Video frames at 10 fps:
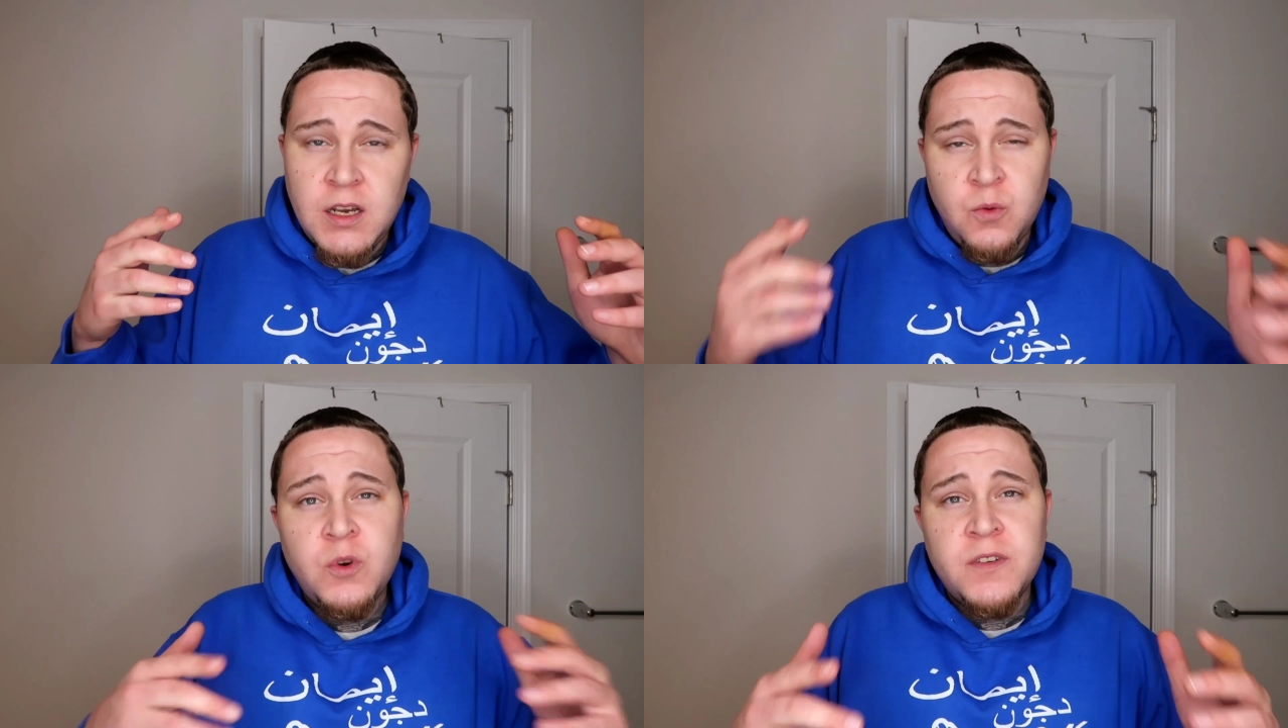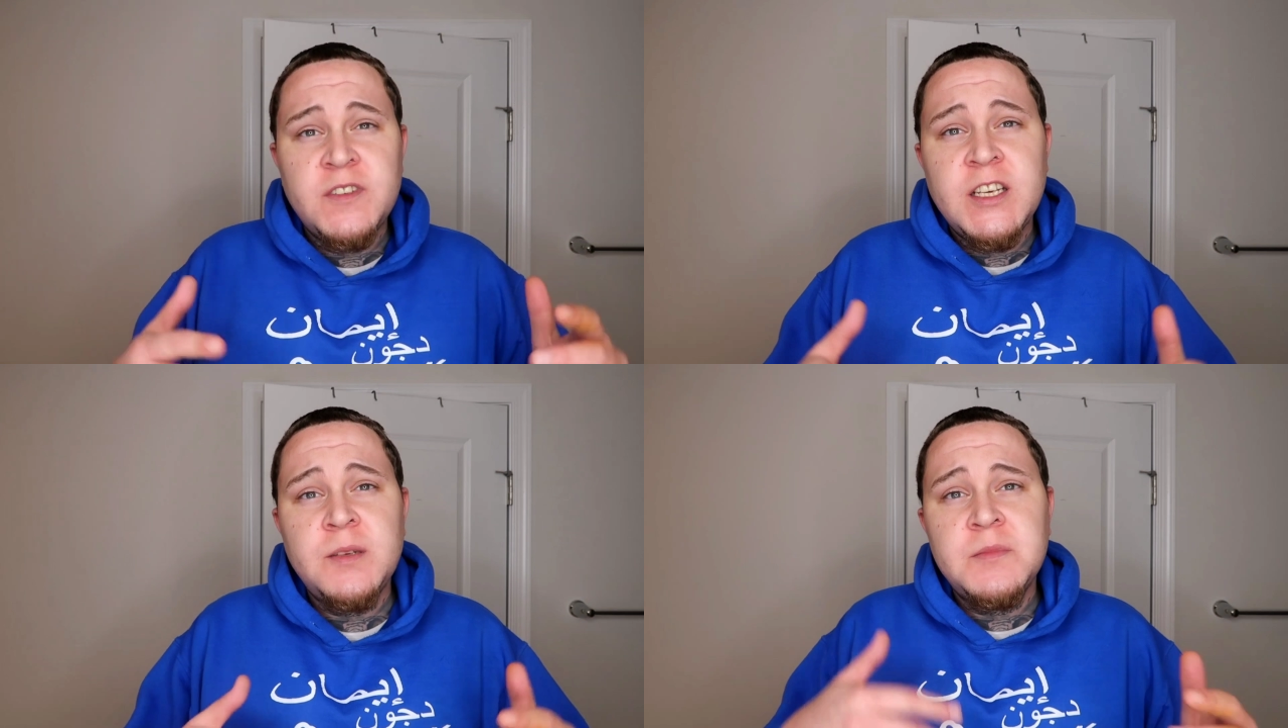I would
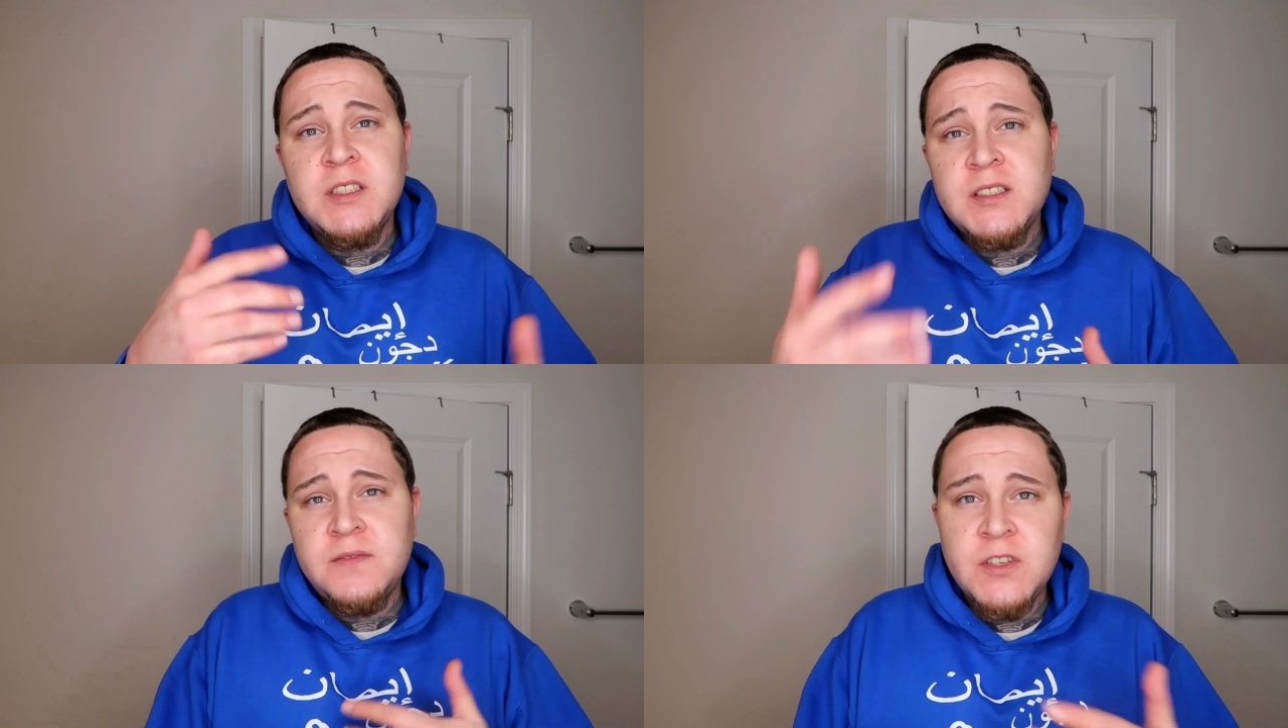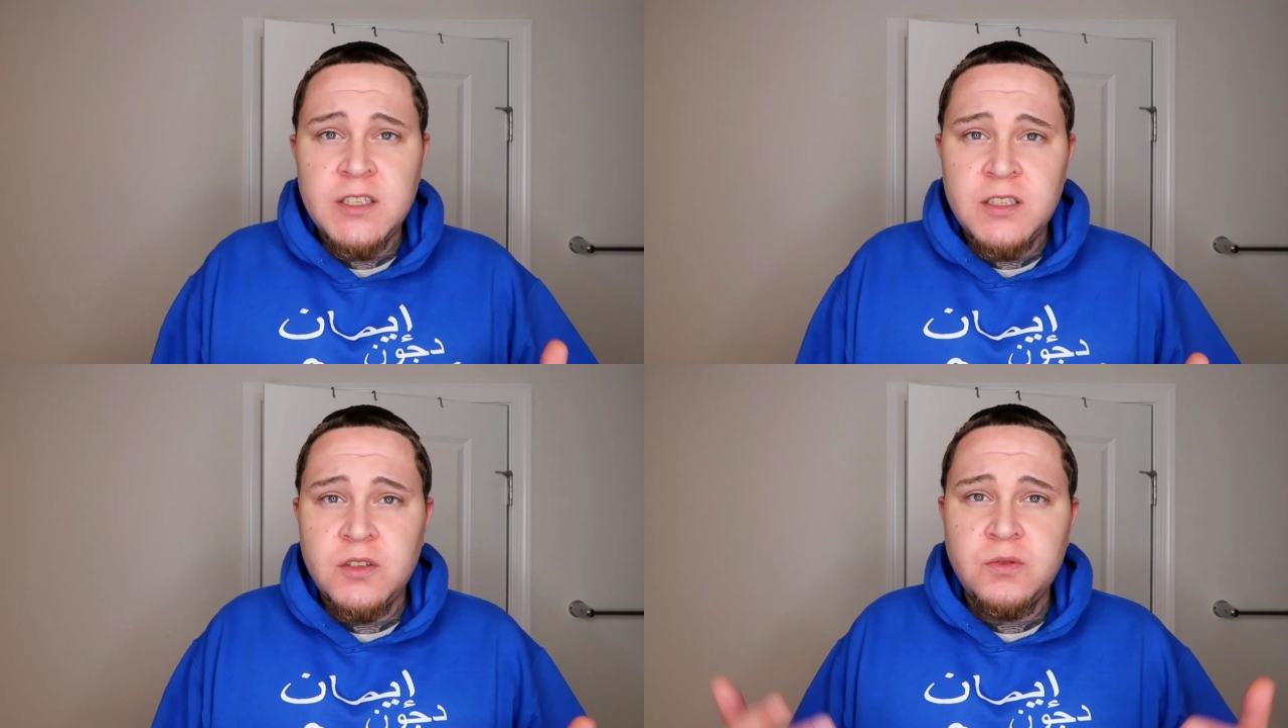have named this
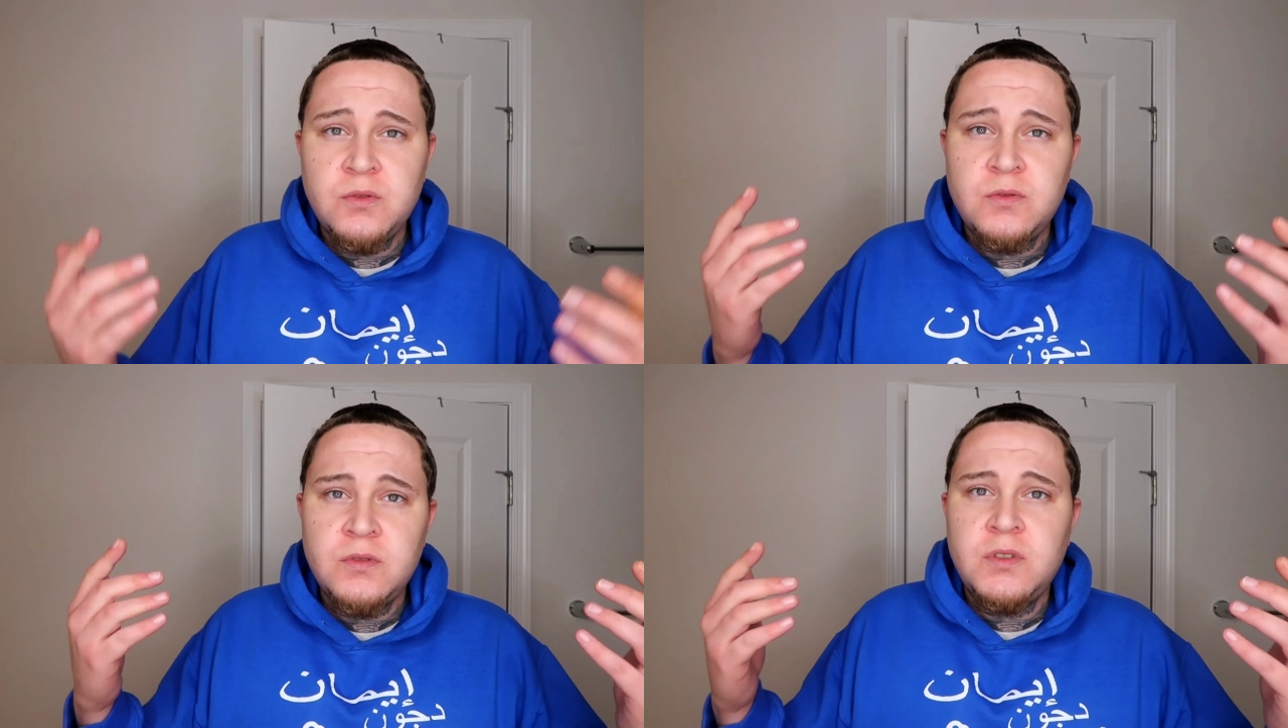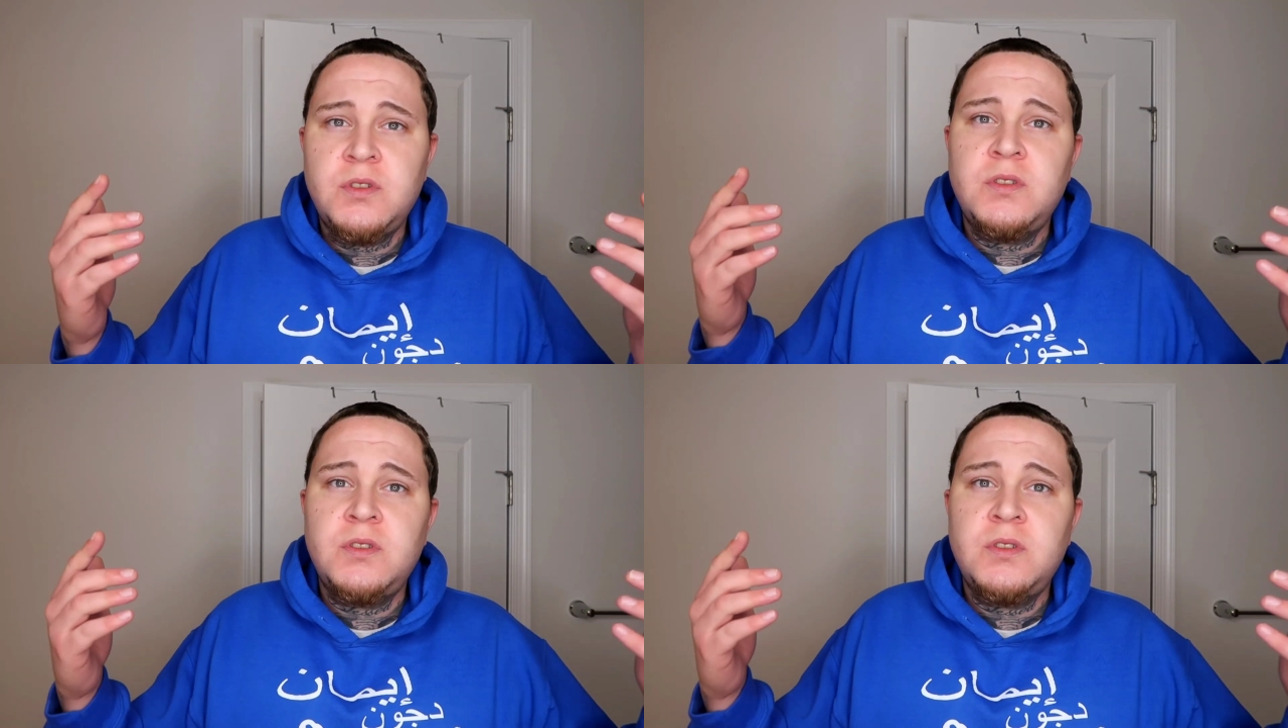video